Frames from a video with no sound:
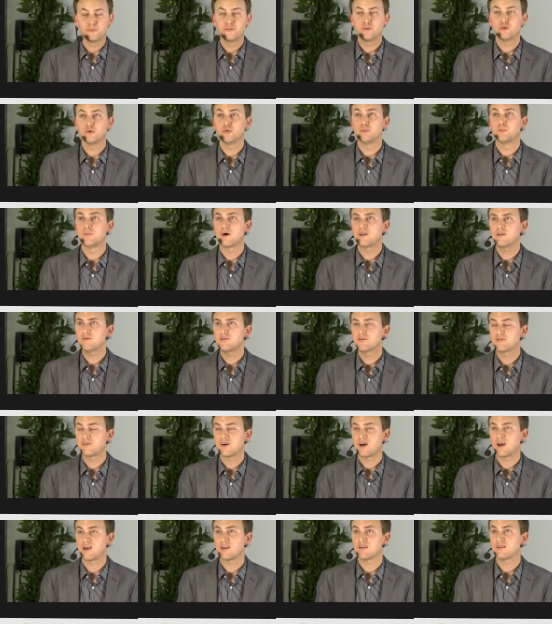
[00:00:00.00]
to
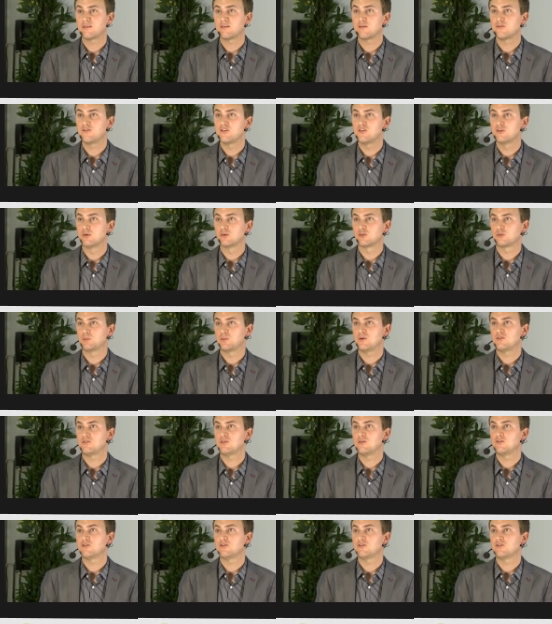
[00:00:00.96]
modify the visual speech